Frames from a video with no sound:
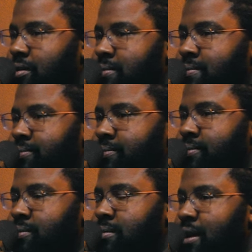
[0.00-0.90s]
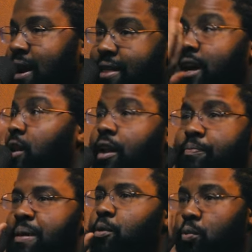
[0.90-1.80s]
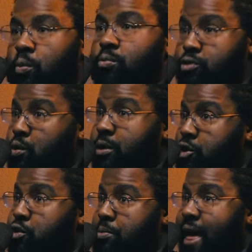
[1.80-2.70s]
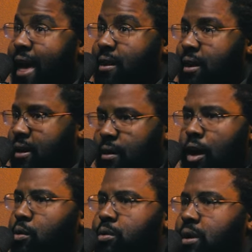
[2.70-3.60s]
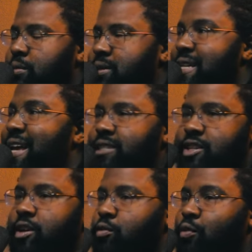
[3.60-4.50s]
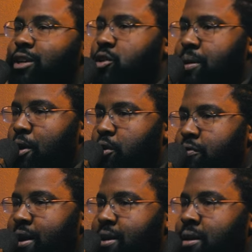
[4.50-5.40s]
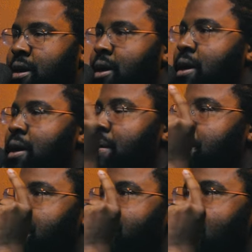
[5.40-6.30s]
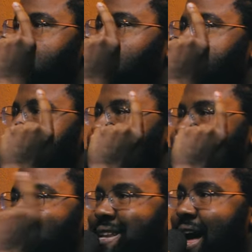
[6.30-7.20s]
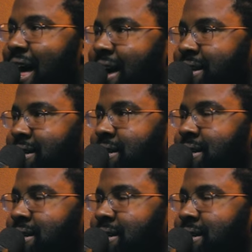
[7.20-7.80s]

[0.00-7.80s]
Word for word: Mm -hmm. And I think a lot of people do assume that, like, mm -hmm. oh, it was necessarily racially motivated. But therefore, if it's not,